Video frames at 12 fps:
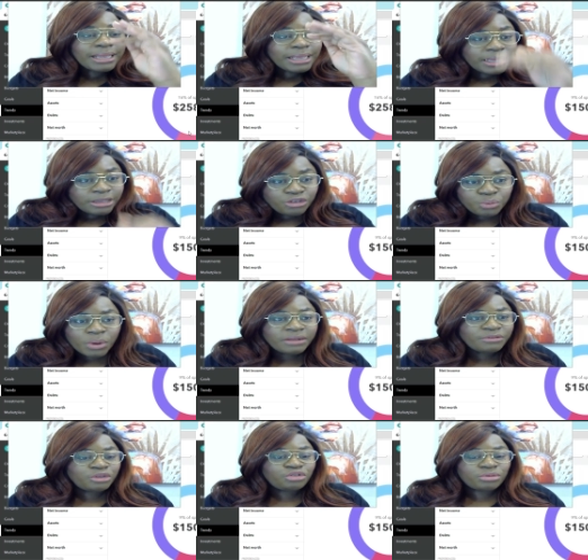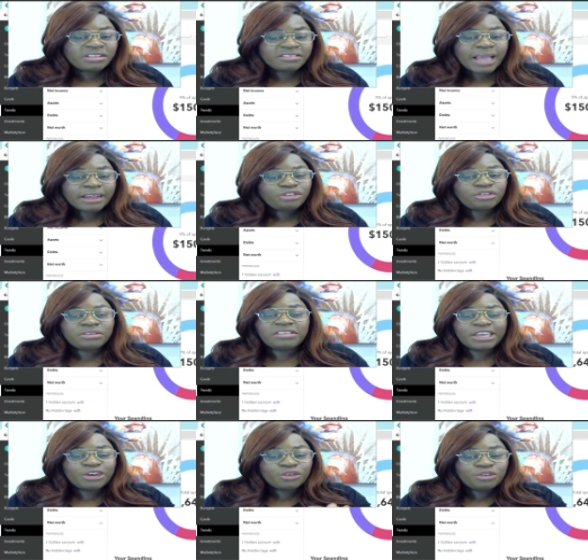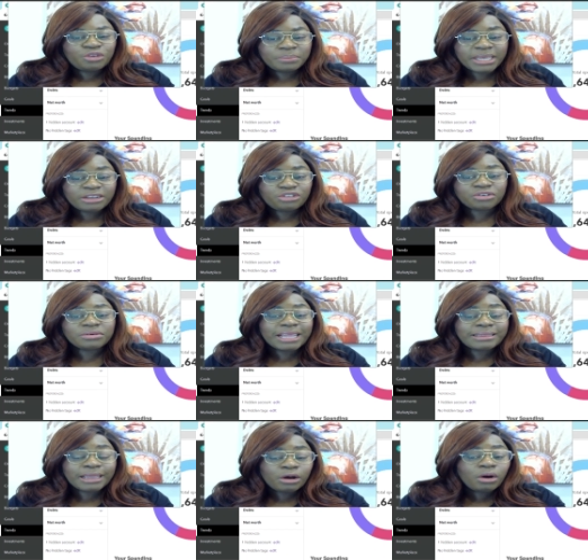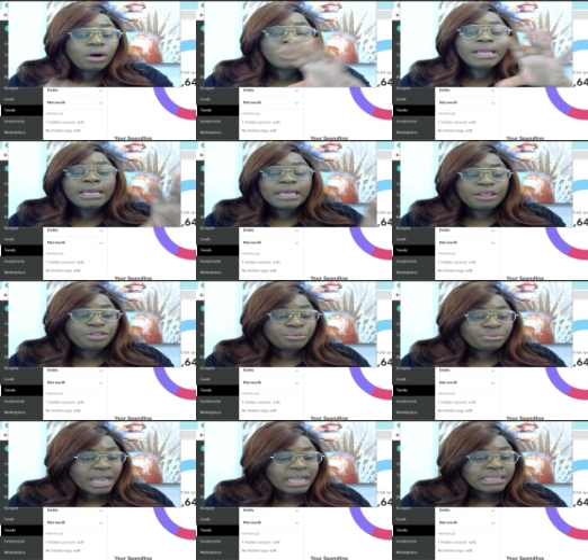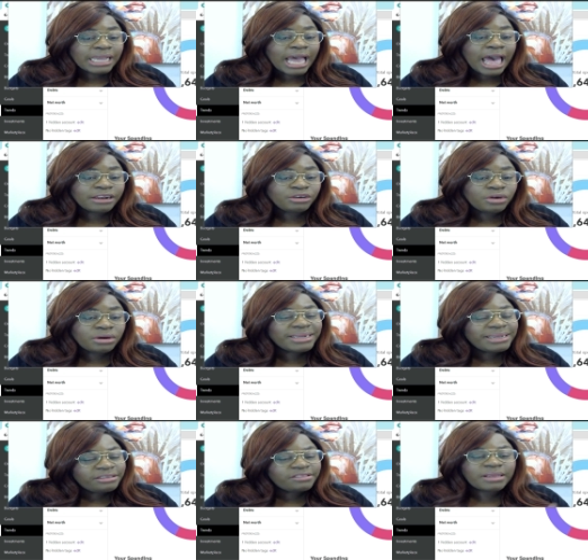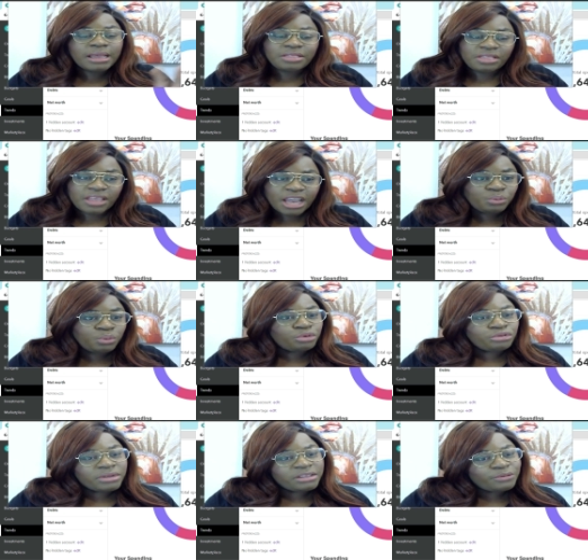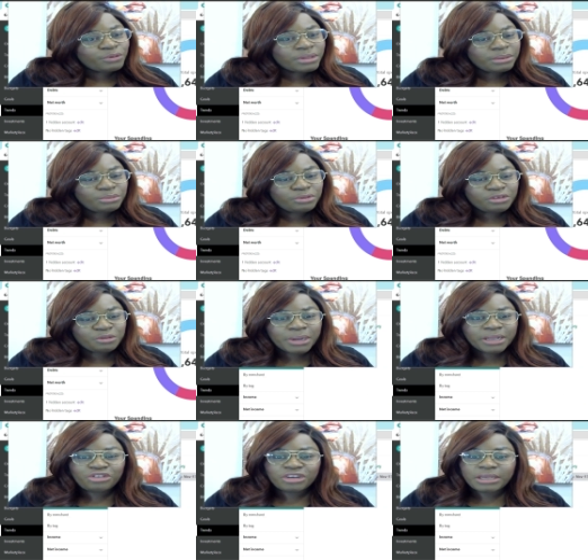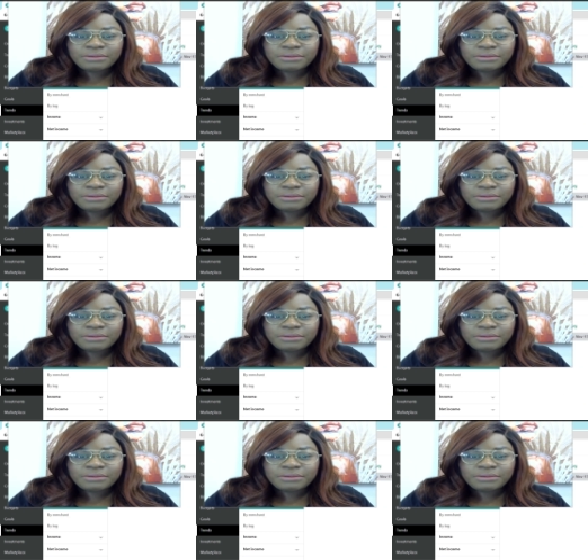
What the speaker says: each one of the transactions here to make sure that they are in the right categories, and then we'll transfer them to the spreadsheet.